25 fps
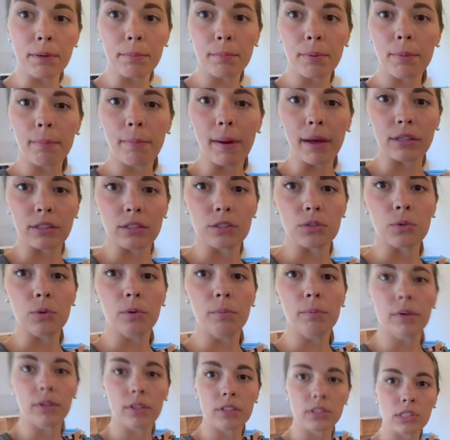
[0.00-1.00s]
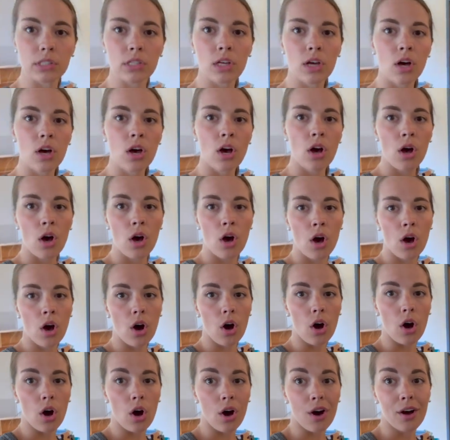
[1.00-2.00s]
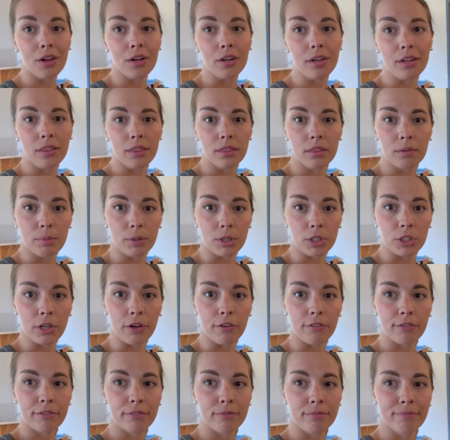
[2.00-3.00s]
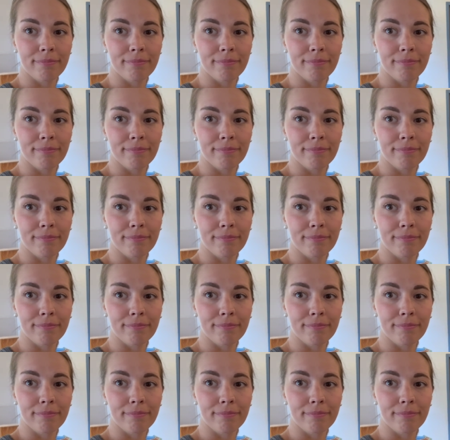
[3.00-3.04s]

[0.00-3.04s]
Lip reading: put back to school books on the bookshelf.